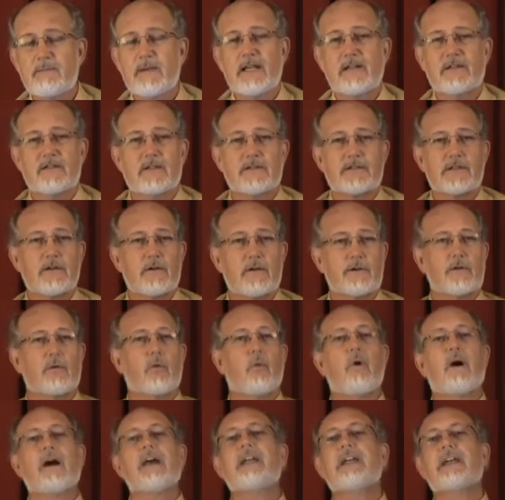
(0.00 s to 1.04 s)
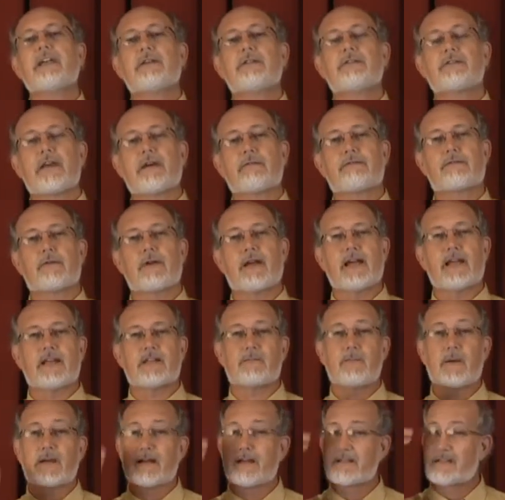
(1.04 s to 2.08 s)
beast and the children. Why did I use that phrase?
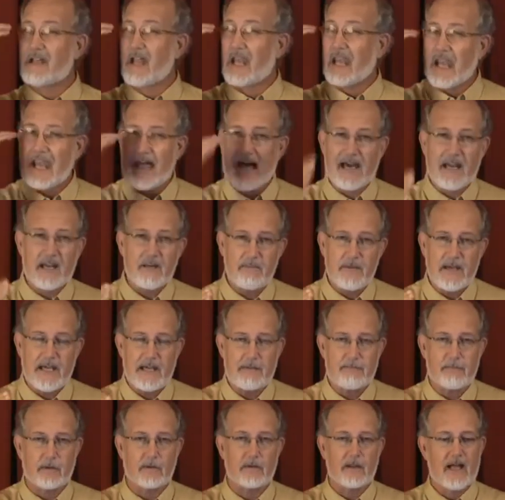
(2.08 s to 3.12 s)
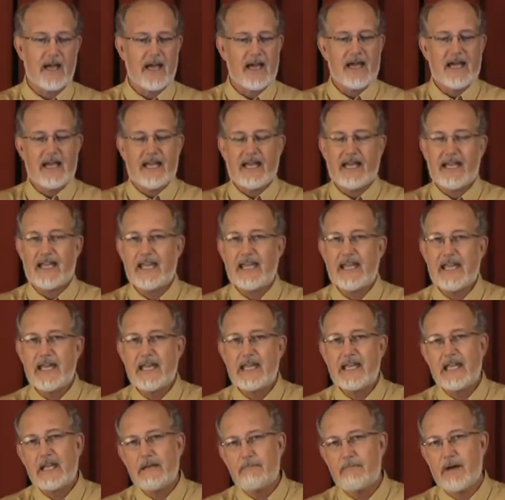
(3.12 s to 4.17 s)
Because a lot of people,
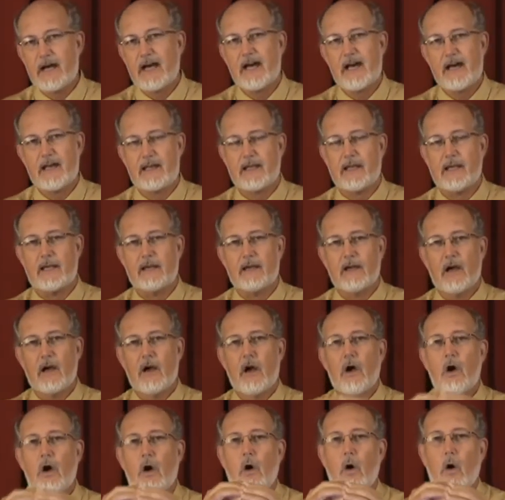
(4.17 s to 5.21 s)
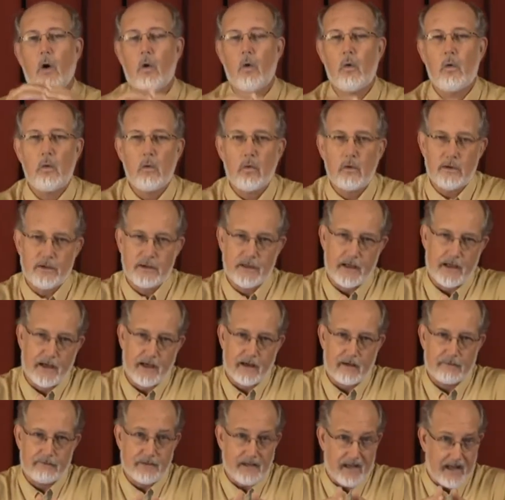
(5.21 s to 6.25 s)
anybody old
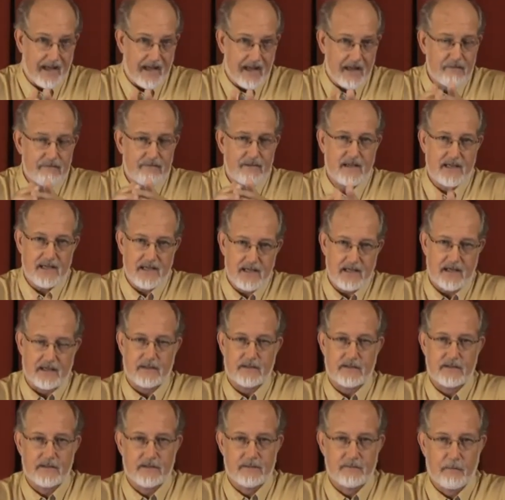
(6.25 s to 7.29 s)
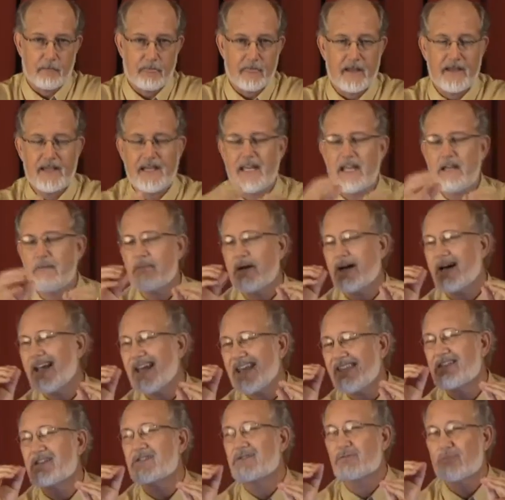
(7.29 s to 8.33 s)
enough to have kids,
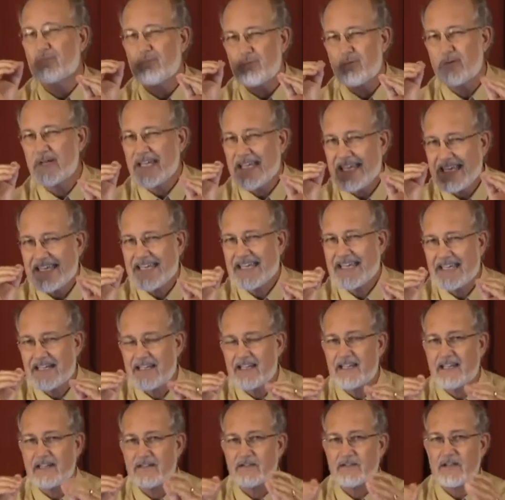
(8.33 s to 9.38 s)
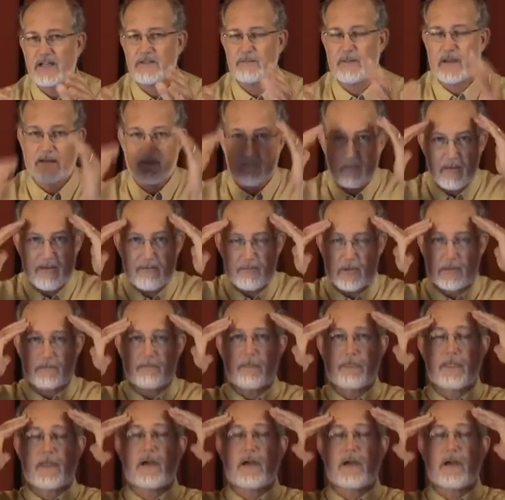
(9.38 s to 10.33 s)
anybody that's really a suspect, remember,